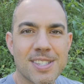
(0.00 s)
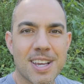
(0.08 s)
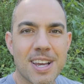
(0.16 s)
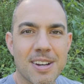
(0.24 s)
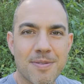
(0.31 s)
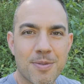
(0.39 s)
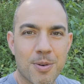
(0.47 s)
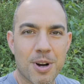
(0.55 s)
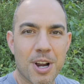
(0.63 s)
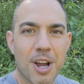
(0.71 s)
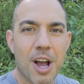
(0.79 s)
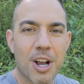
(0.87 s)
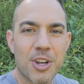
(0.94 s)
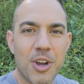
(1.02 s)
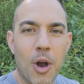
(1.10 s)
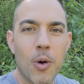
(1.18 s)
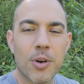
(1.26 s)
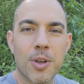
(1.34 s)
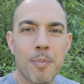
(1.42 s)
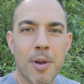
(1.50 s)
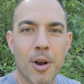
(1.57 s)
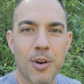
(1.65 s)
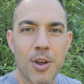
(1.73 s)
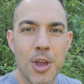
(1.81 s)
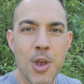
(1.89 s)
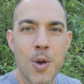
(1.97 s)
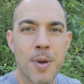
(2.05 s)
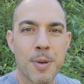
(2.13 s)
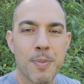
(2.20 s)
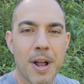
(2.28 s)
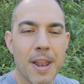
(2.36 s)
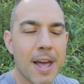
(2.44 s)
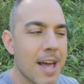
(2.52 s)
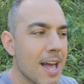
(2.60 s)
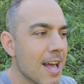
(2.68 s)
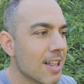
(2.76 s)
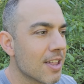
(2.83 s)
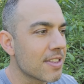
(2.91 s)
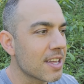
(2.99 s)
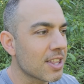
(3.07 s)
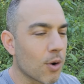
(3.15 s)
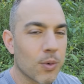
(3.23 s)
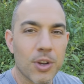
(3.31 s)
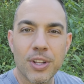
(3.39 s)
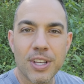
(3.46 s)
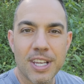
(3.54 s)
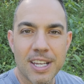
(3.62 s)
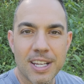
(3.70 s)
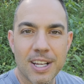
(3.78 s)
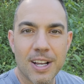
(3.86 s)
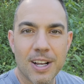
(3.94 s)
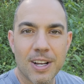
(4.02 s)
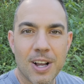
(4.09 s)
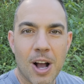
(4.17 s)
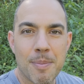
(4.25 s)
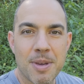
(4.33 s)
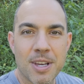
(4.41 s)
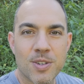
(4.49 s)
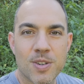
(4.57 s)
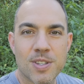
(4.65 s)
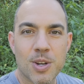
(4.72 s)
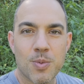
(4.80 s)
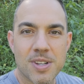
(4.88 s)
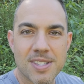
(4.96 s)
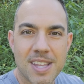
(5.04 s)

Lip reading: set for a goat compared to a human. But the thing that really got me interested was